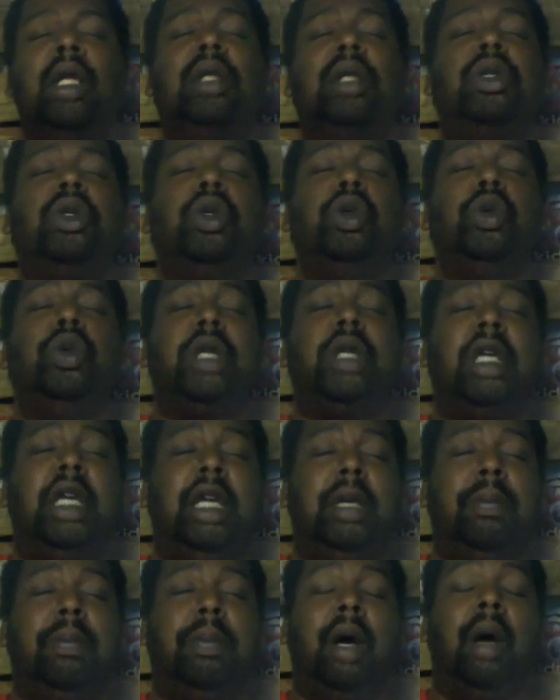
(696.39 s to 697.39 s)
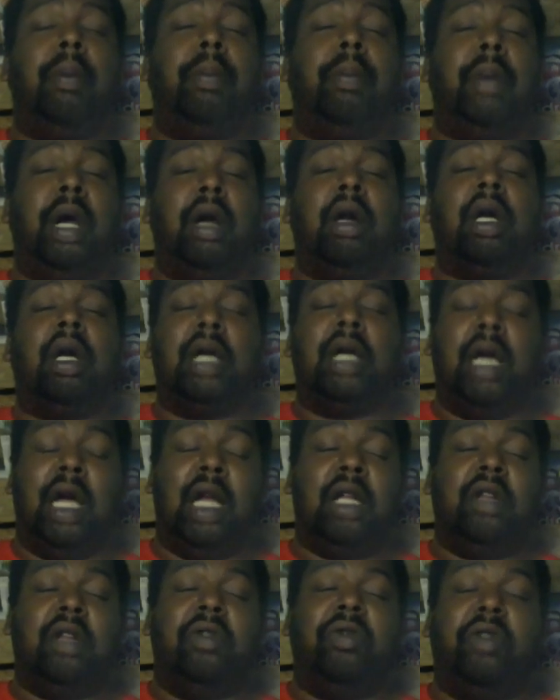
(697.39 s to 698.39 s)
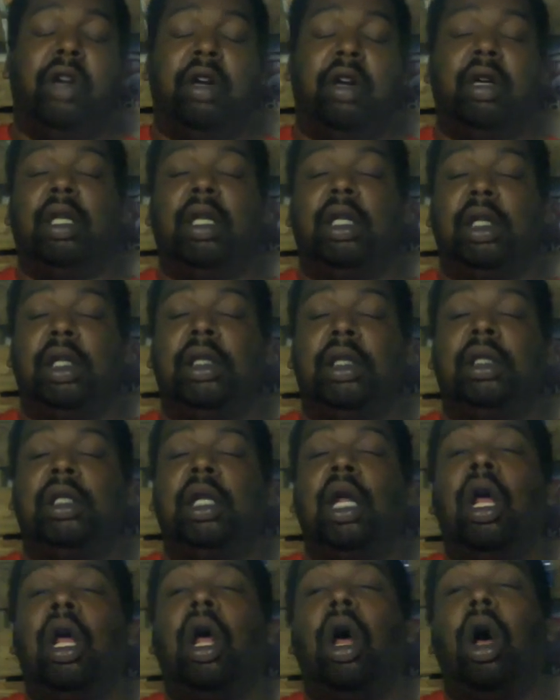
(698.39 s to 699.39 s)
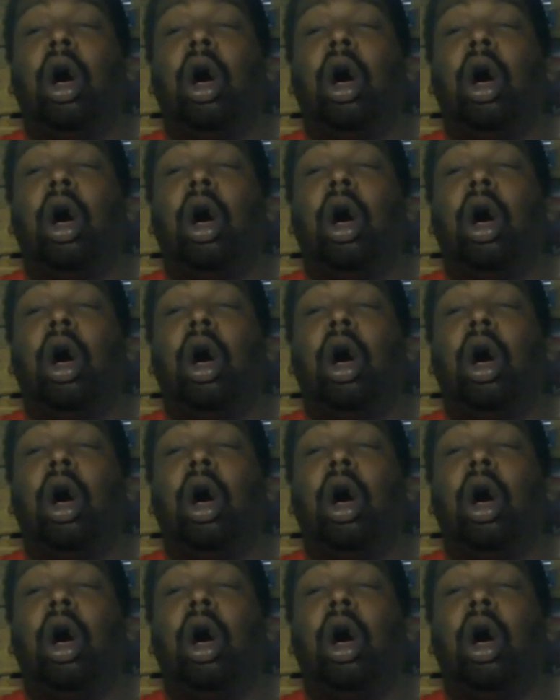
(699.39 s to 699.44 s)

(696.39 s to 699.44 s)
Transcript: to keep America, at the very least,